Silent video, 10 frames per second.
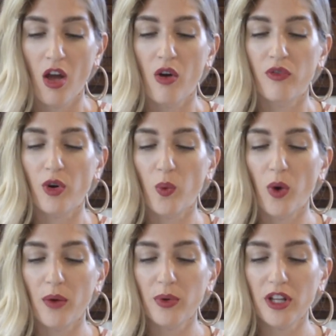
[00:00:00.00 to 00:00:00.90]
For
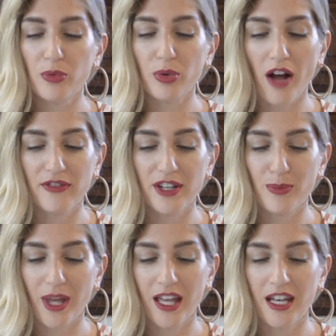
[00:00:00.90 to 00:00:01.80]
what will it profit a
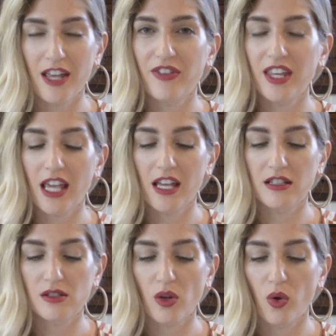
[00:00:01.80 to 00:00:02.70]
man if he
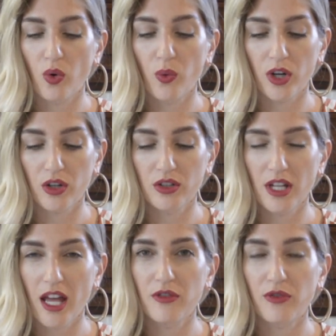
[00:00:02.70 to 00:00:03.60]
gains the whole world
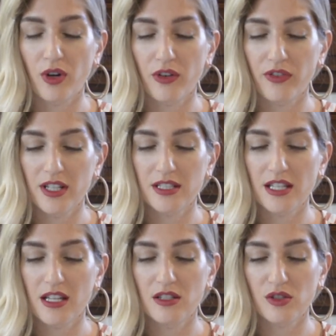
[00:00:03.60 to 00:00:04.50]
and
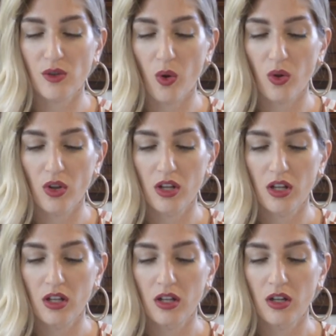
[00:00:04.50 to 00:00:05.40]
forfeits his soul?
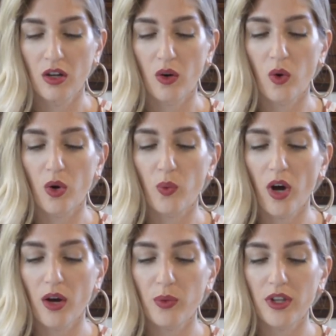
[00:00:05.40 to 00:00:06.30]
Or
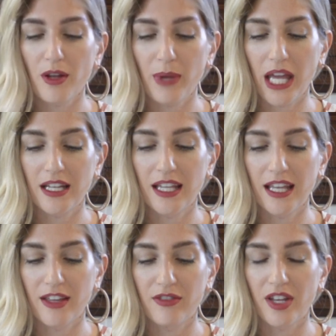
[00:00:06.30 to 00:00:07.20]
what will a man
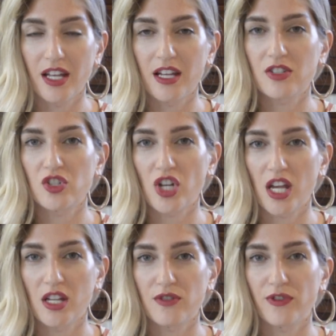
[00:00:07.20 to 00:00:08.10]
give in
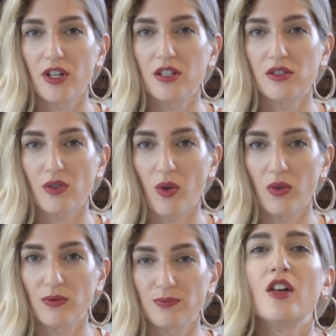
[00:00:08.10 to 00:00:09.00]
exchange for his
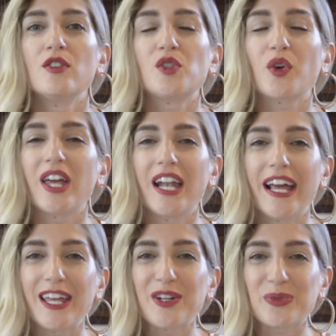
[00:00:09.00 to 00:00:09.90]
soul? So can
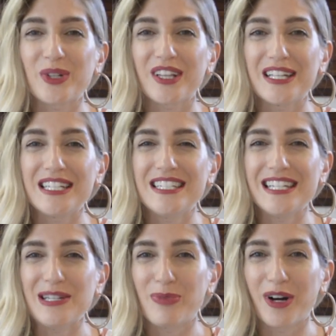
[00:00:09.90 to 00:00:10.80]
I get really
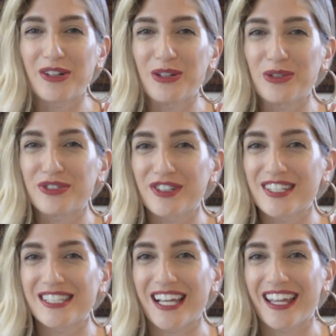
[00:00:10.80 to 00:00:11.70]
deep on you for
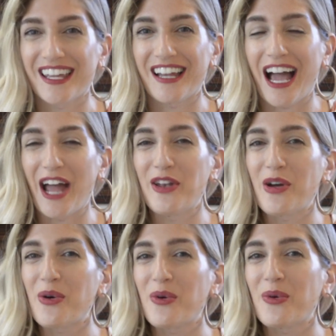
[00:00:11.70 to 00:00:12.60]
a second? I
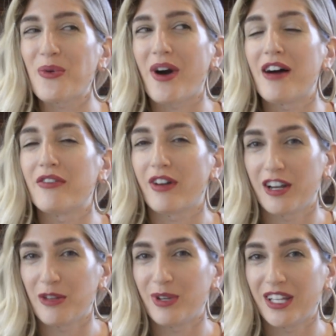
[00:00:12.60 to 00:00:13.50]
know I've
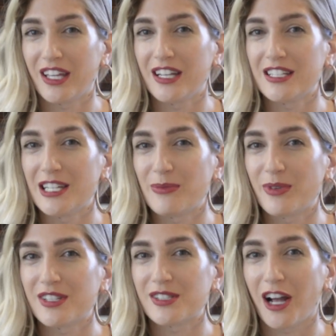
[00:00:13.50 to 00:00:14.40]
already been getting deep
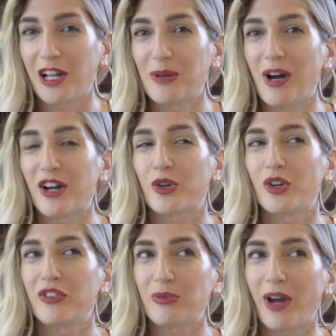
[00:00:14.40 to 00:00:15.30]
because talking about
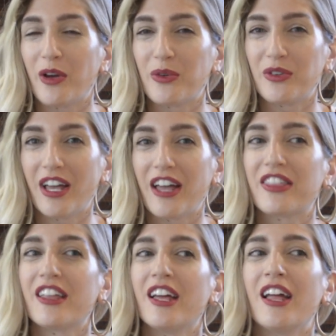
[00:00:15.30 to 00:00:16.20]
grieving my own
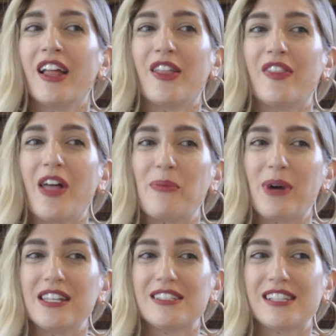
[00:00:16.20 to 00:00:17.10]
death, that
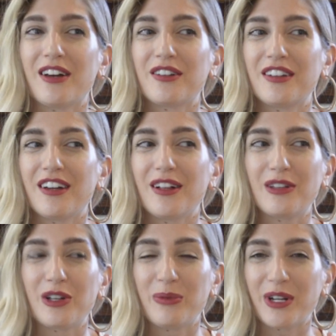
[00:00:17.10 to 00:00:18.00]
might sound a
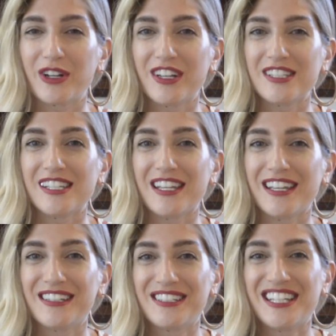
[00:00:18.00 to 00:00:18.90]
little bit crazy
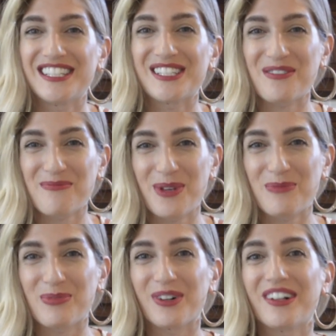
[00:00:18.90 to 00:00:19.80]
to some
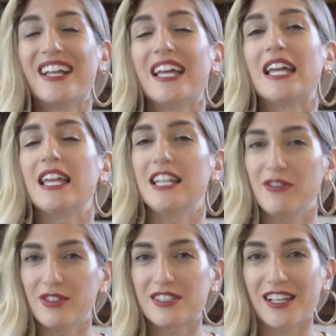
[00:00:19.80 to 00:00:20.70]
people. It
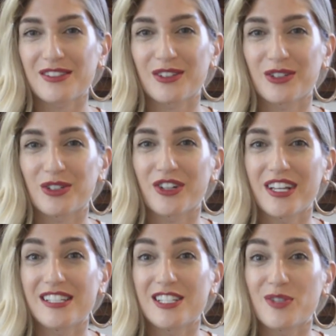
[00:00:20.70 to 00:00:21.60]
even sounds a little
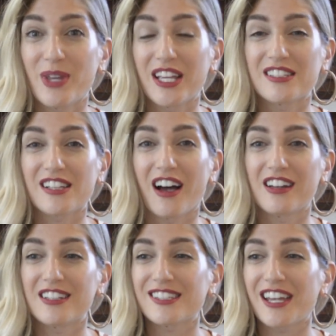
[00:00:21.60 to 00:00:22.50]
crazy to me because
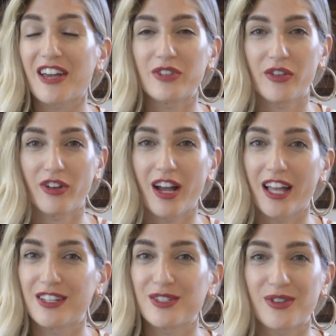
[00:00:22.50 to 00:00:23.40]
honestly, I've never
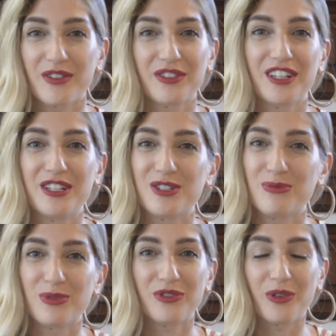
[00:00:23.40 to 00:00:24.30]
had this
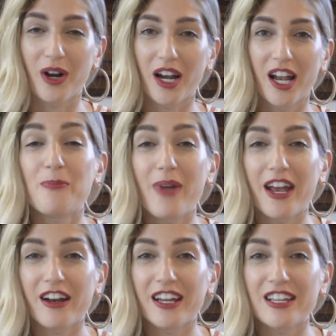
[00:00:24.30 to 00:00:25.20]
revelation before.
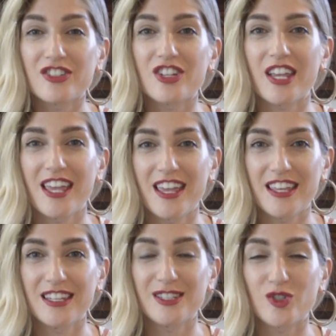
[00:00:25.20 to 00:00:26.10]
Marriage
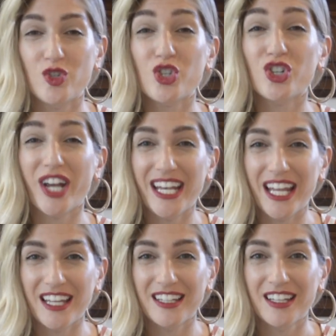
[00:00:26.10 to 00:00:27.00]
is
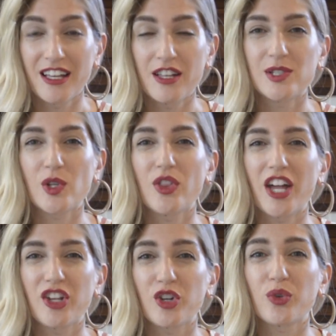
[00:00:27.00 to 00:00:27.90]
training so
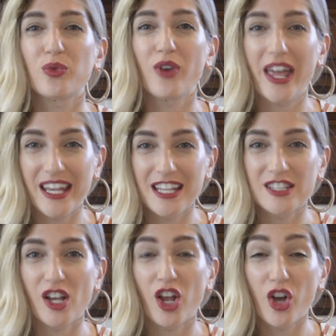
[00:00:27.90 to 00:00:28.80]
that you're ready
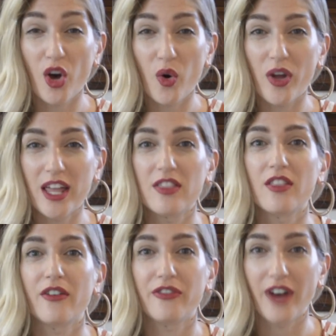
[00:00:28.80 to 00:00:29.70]
to go
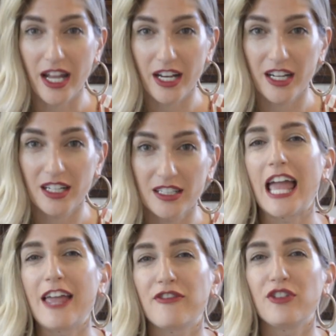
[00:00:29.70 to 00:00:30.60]
in the fire.
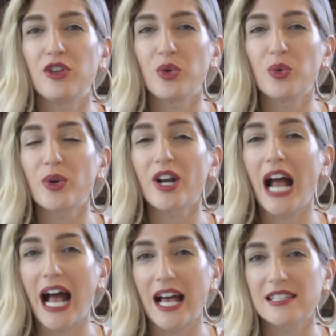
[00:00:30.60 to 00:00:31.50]
If you were
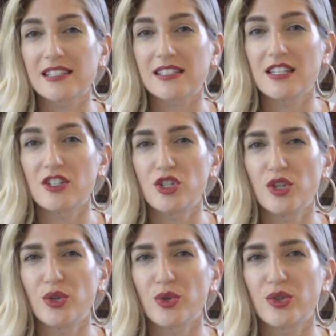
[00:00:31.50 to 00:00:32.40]
asked
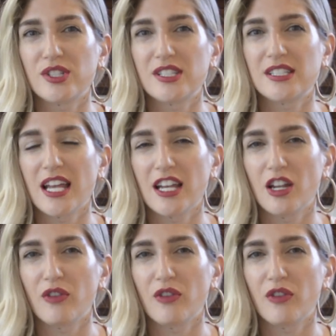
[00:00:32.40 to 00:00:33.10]
to stand